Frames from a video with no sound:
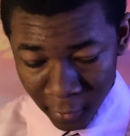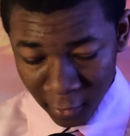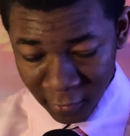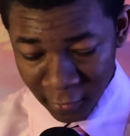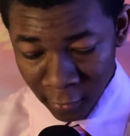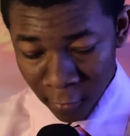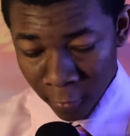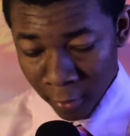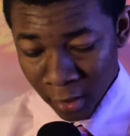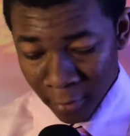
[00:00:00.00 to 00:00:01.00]
Constantly
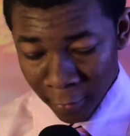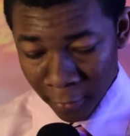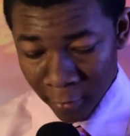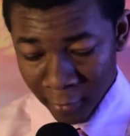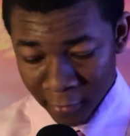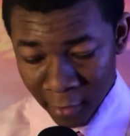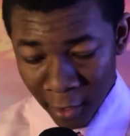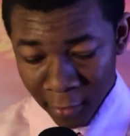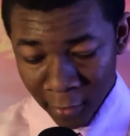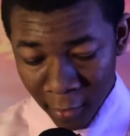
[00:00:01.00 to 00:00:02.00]
worry about the things God
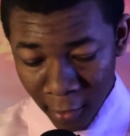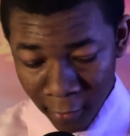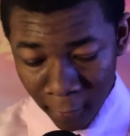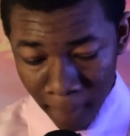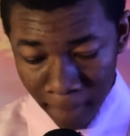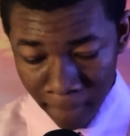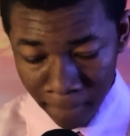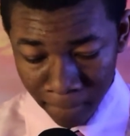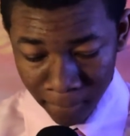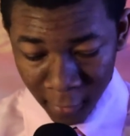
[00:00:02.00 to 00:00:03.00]
can handle
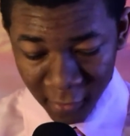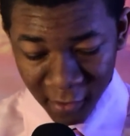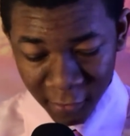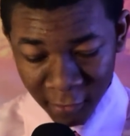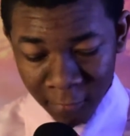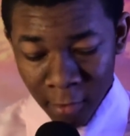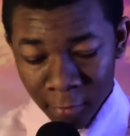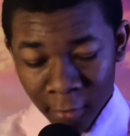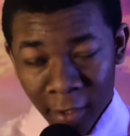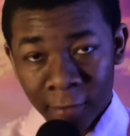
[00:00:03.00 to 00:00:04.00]
and tells his people
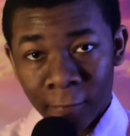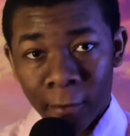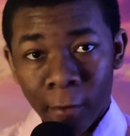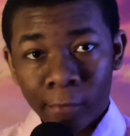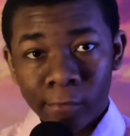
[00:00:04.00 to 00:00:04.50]
not to fear.